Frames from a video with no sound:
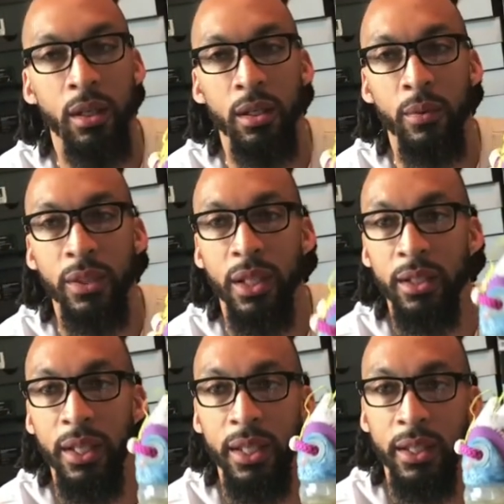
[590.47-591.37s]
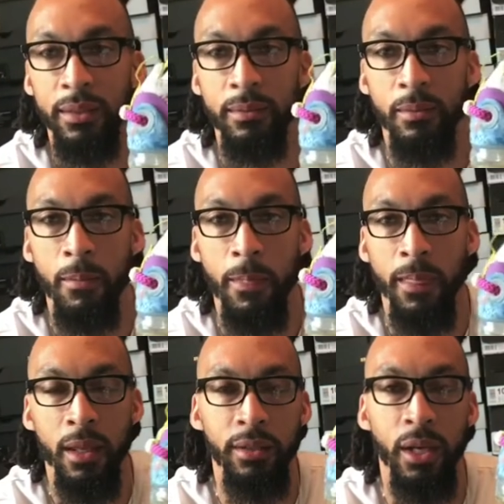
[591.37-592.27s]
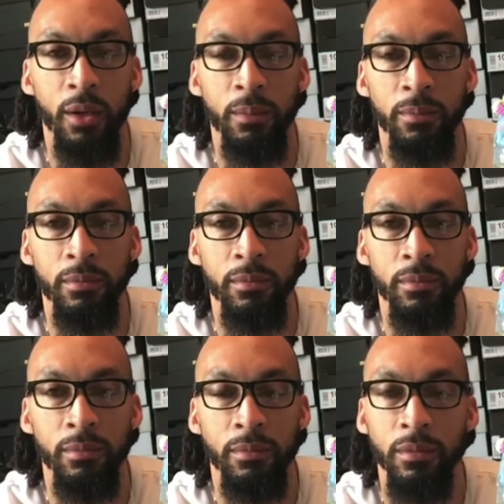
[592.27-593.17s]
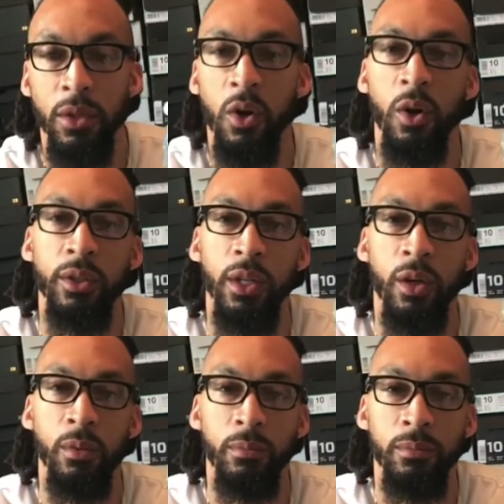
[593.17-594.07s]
What y'all think? Dope or no?